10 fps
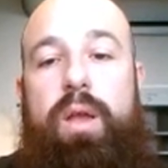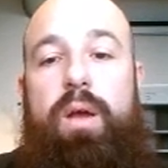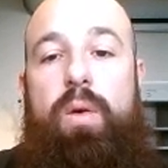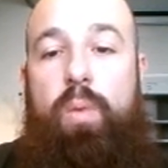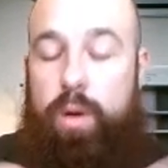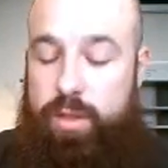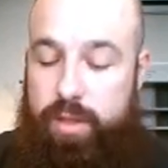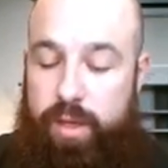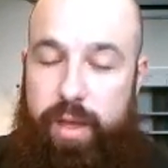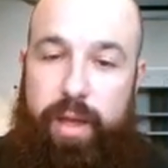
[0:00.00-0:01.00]
What
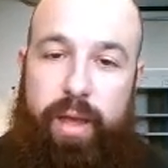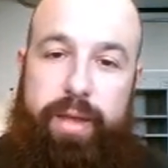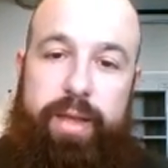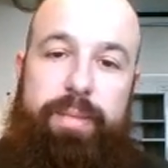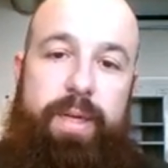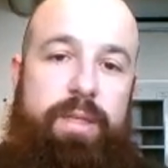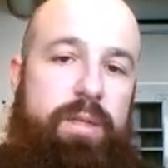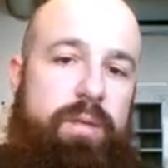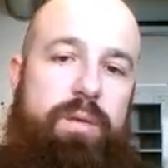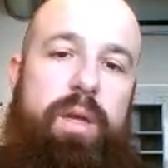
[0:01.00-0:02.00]
give us
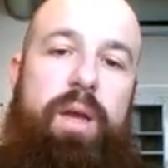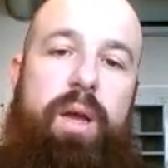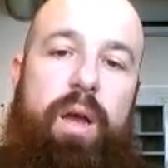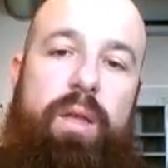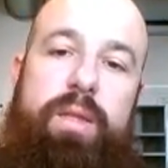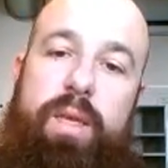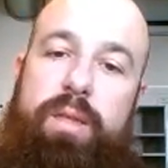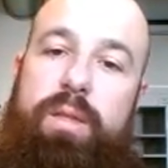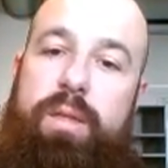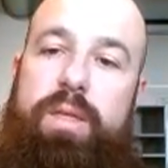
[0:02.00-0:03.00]
in the
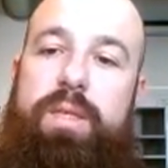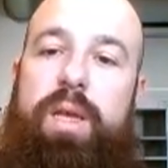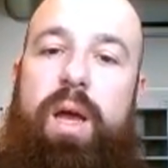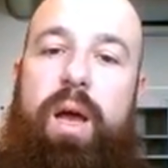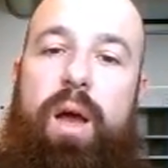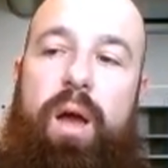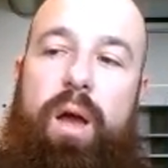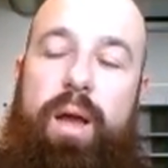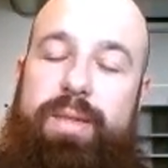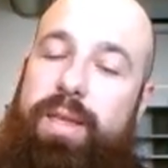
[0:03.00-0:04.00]
end is
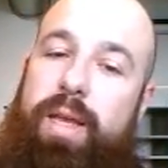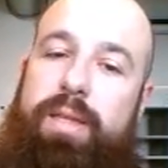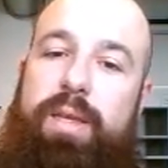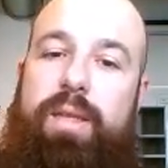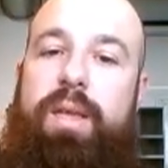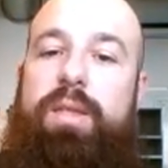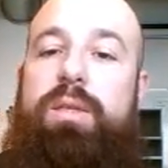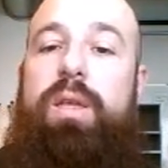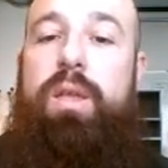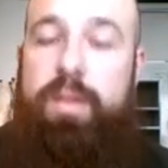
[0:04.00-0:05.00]
the idea that
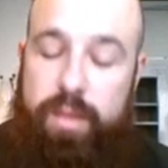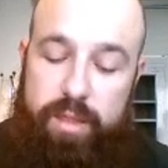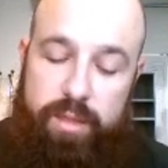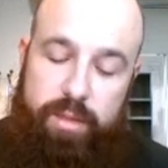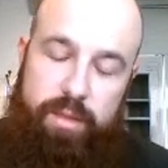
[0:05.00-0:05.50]
this